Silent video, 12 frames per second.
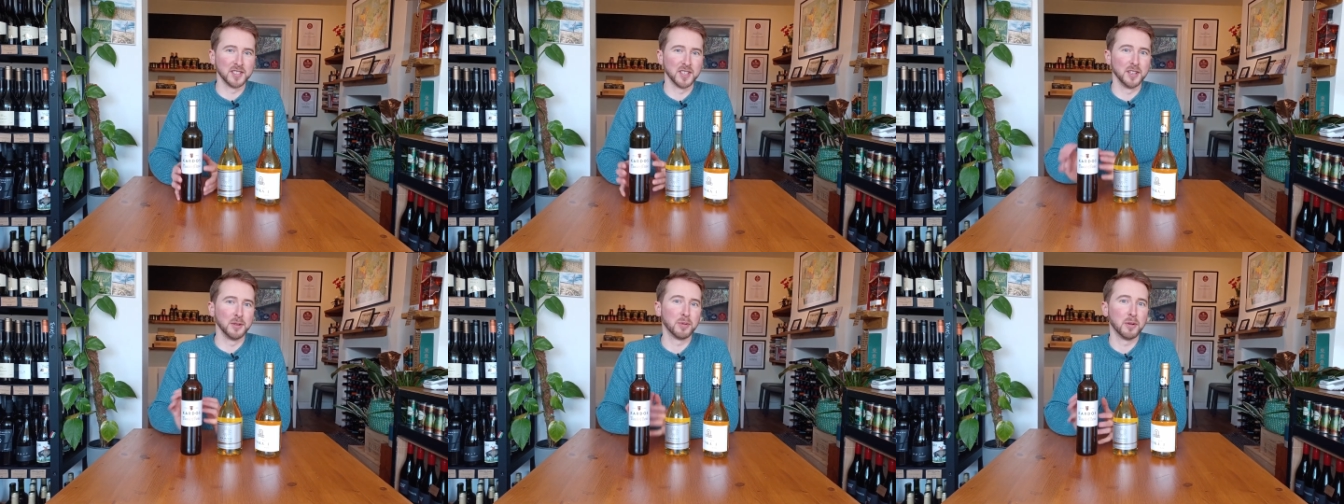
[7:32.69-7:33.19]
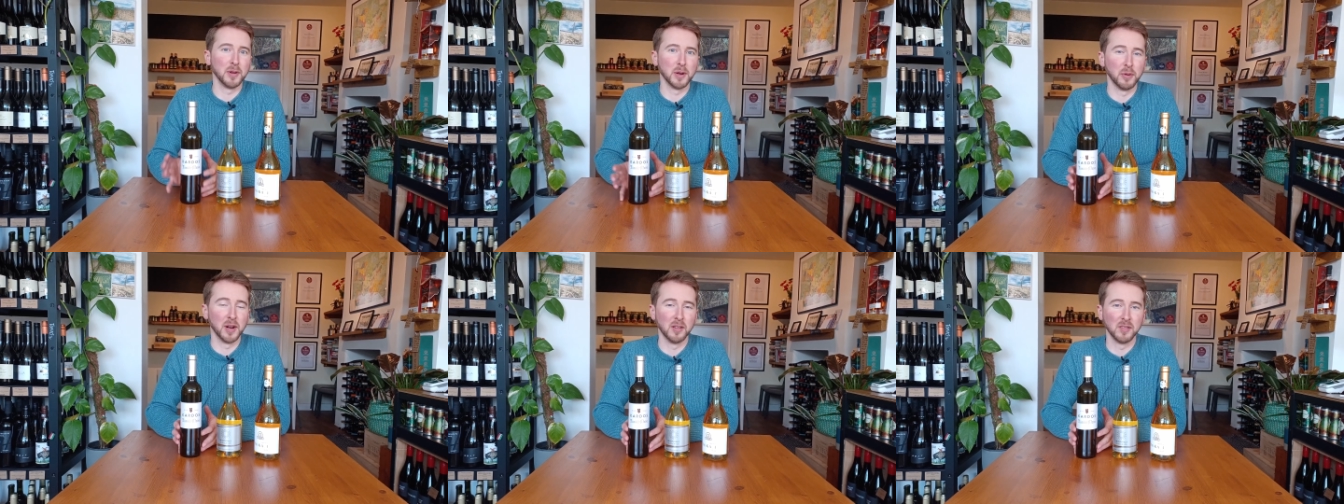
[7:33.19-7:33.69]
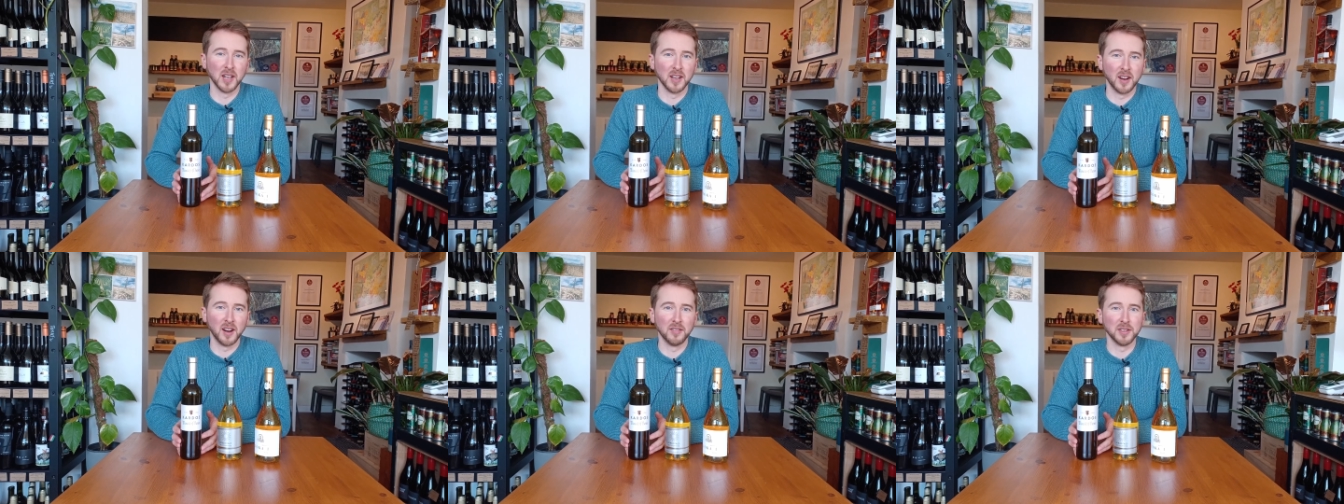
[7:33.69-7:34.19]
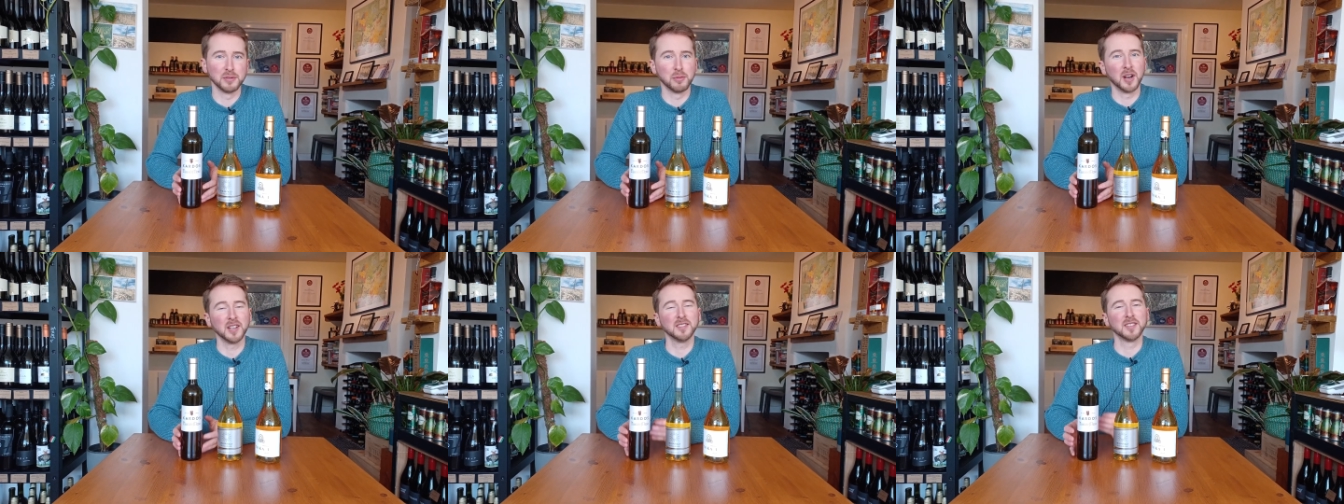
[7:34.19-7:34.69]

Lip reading: Now you're probably aware of late harvest wine.